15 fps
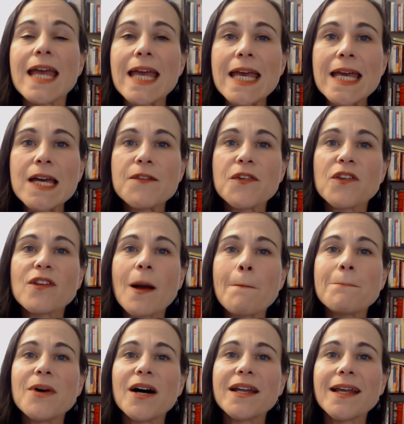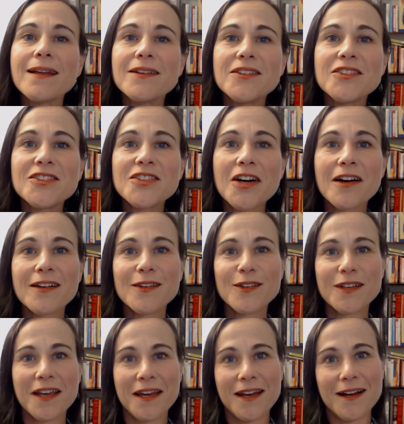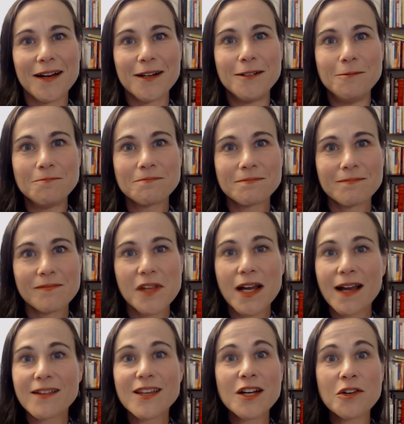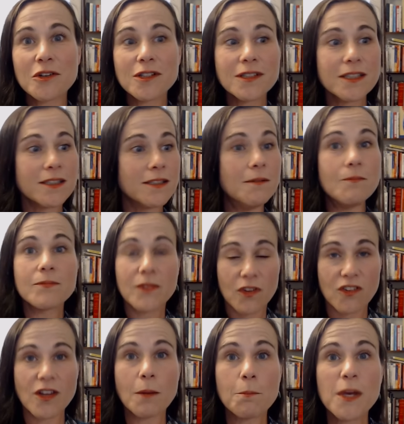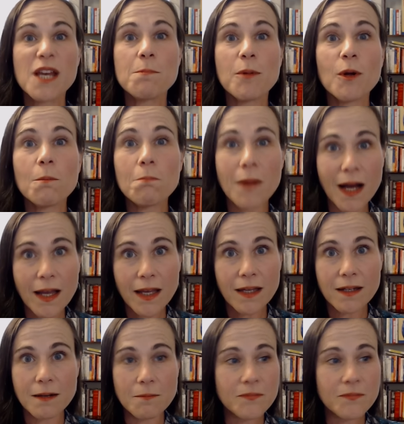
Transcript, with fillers: If somebody does care, like I said earlier, some people might.